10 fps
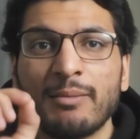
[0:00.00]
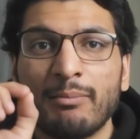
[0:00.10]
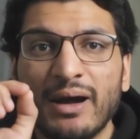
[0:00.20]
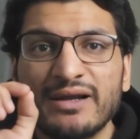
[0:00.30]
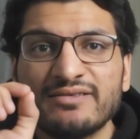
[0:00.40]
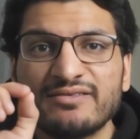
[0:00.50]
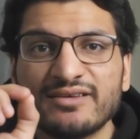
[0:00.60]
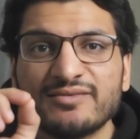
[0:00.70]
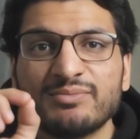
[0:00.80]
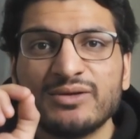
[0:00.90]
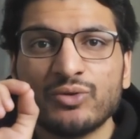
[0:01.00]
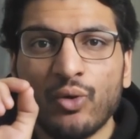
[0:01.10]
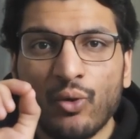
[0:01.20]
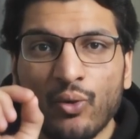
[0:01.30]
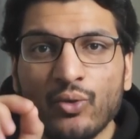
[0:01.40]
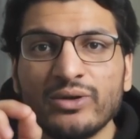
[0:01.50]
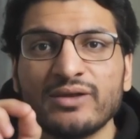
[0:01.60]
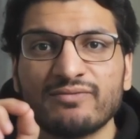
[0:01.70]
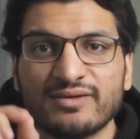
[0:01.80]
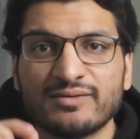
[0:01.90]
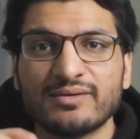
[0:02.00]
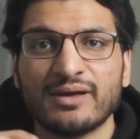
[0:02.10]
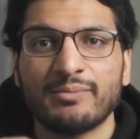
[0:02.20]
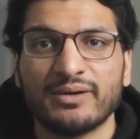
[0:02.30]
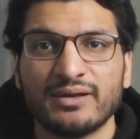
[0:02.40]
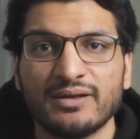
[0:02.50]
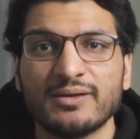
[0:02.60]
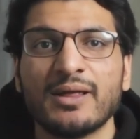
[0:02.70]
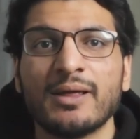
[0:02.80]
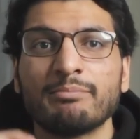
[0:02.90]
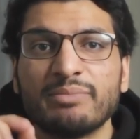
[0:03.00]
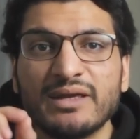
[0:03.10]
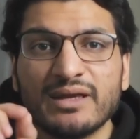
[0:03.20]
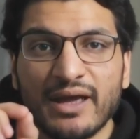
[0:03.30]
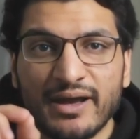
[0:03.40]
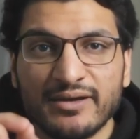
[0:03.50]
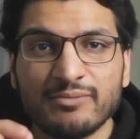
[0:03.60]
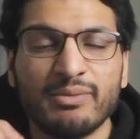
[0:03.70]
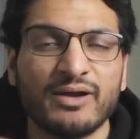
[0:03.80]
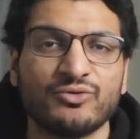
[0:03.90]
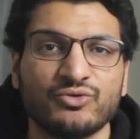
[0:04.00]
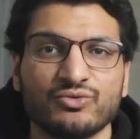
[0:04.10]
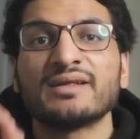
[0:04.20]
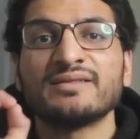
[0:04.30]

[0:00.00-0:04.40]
might just be your own invested capital being handed back to you.